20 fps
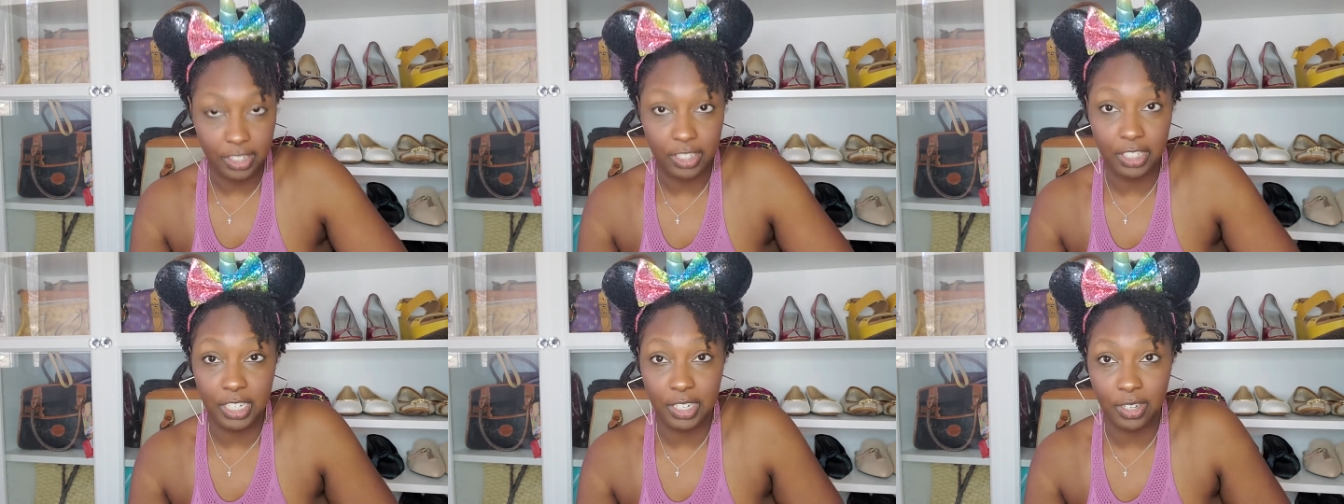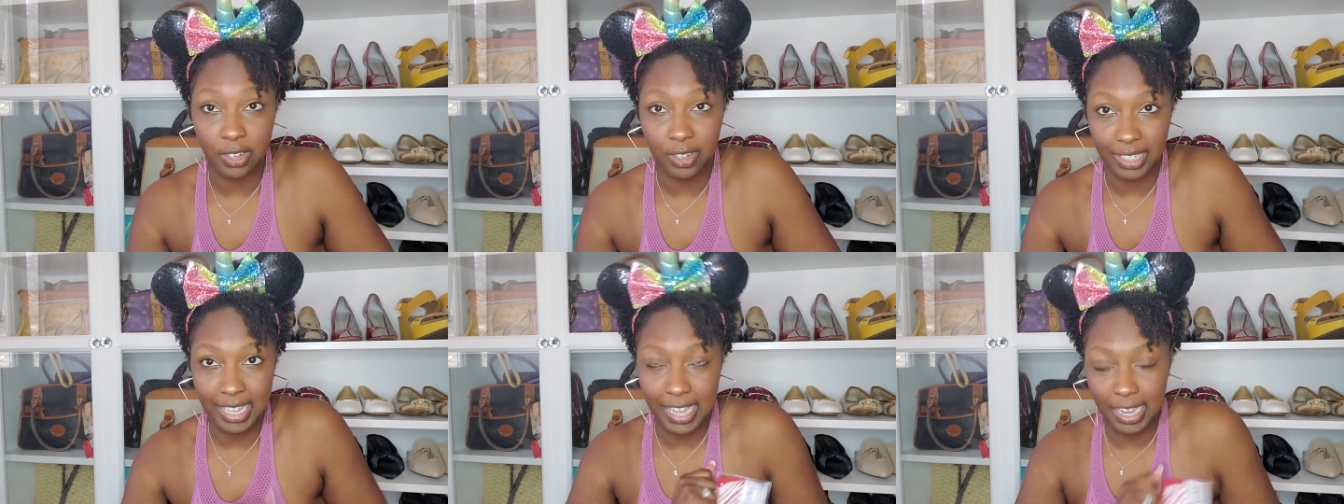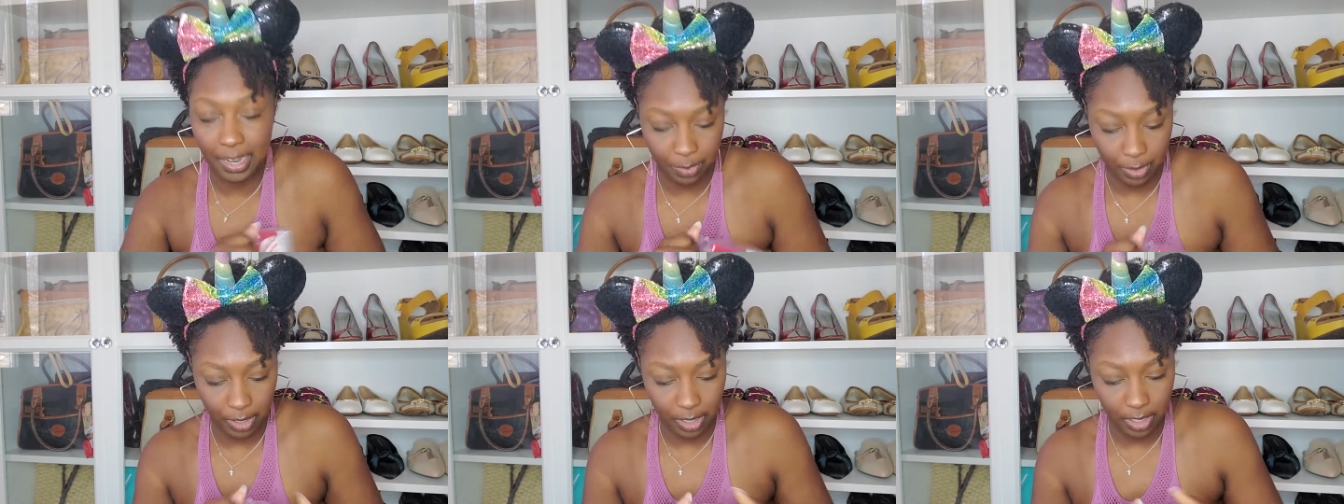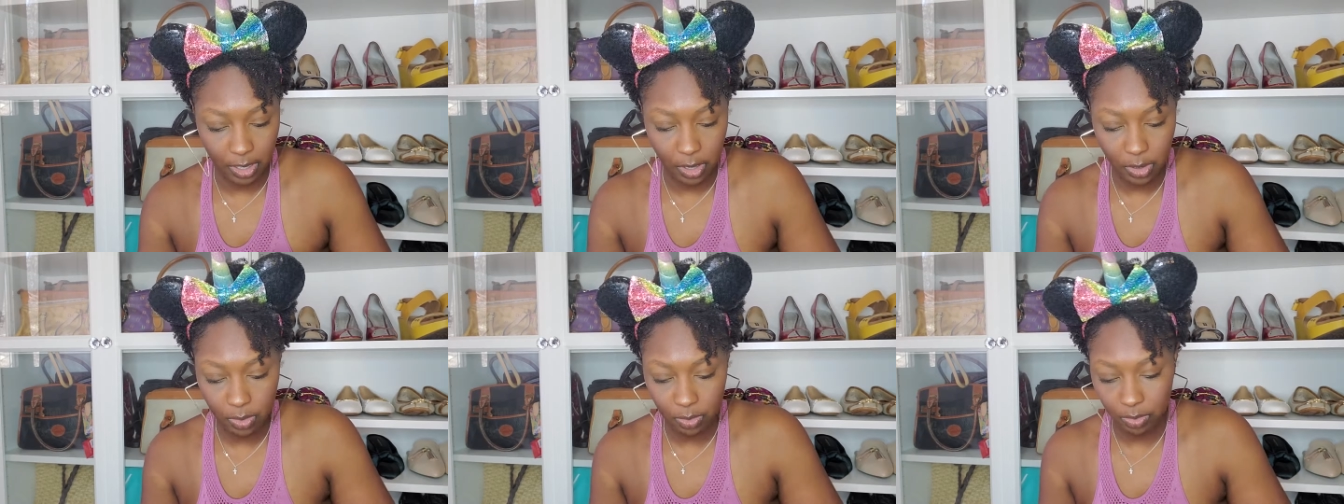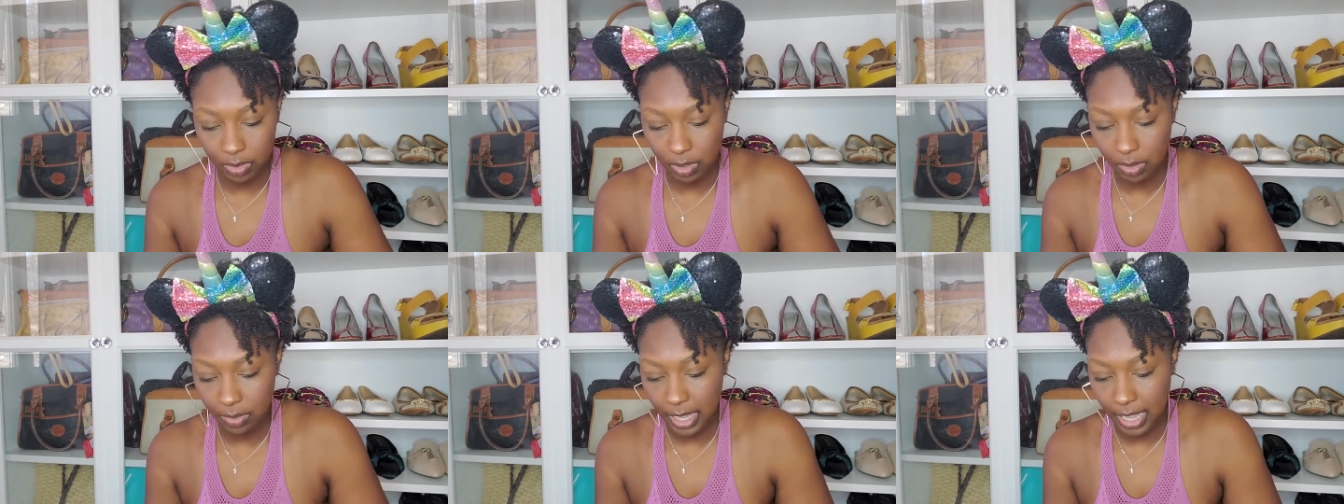G on camera. Oh,
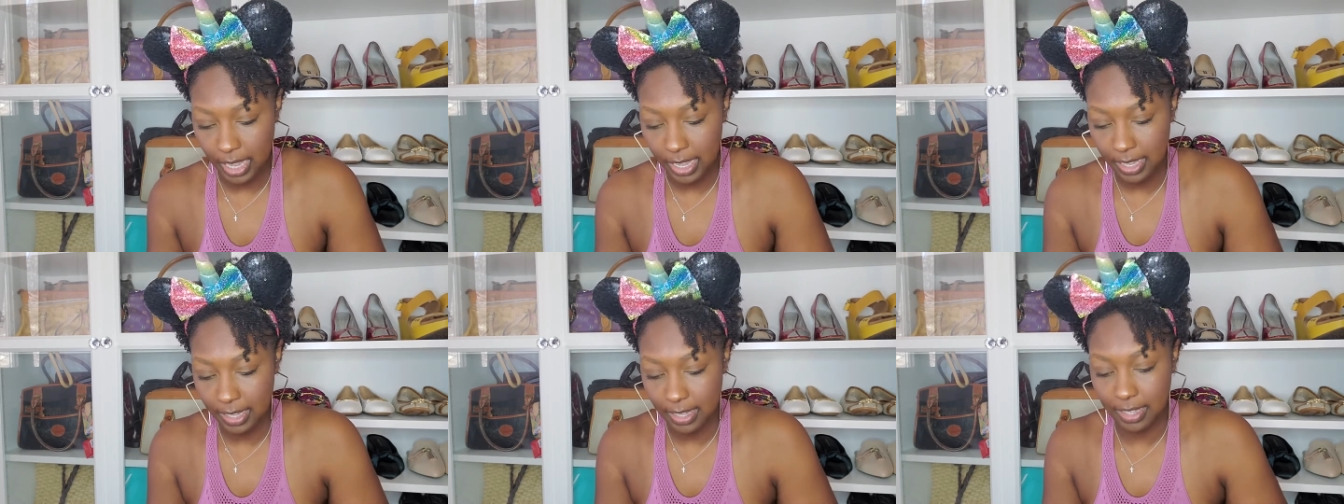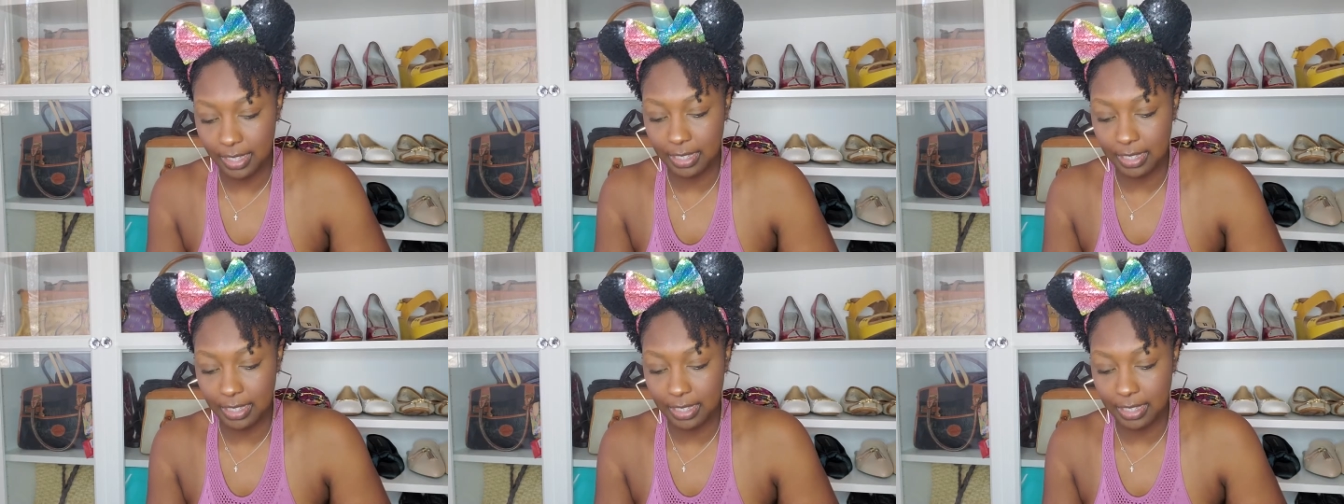okay.